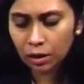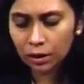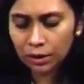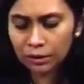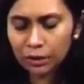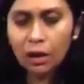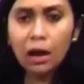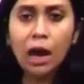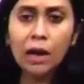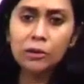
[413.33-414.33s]
Guys,
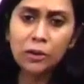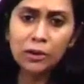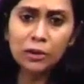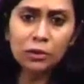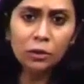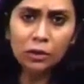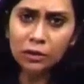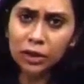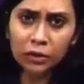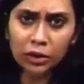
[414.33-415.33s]
ISO is also good,
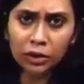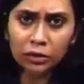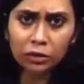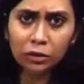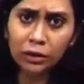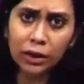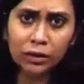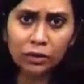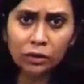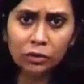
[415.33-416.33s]
SIVO is also good, DES
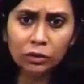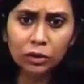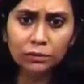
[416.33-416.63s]
is also good.